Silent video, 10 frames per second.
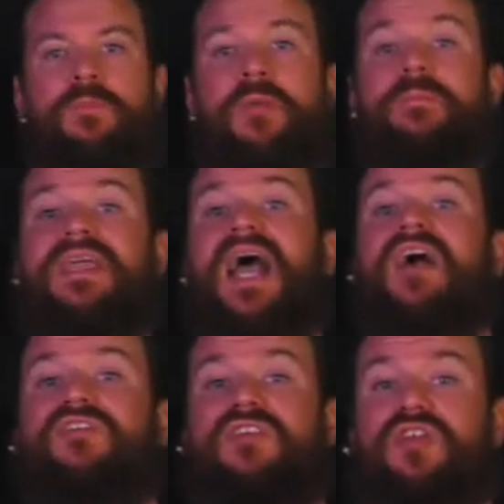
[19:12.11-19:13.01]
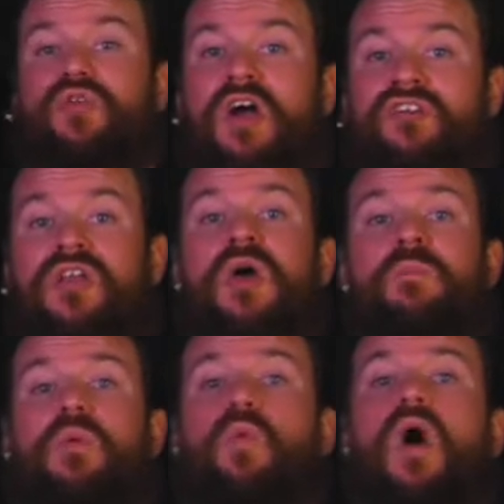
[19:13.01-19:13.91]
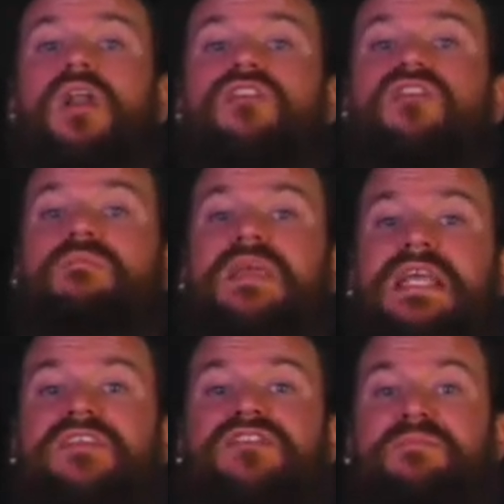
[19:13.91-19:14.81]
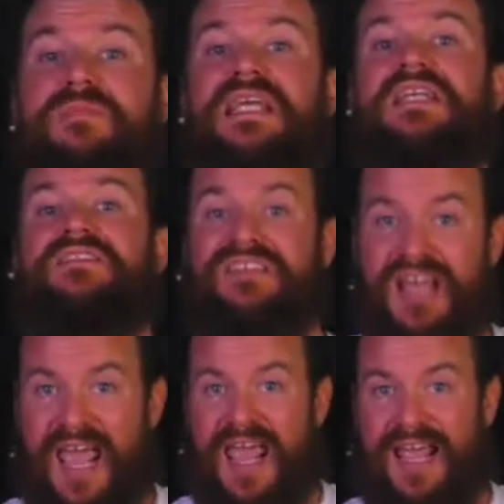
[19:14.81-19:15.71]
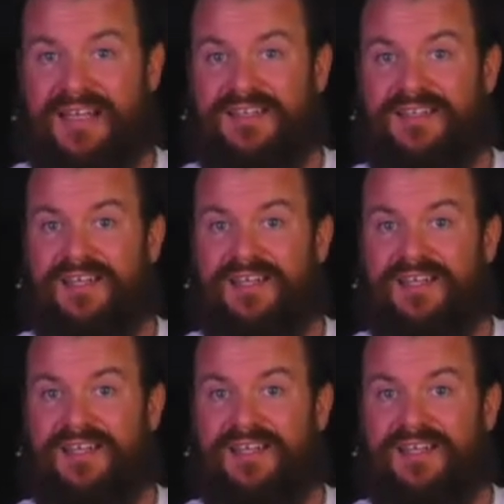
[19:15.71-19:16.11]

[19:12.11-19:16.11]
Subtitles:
but me asking the question, but what does it mean to me today?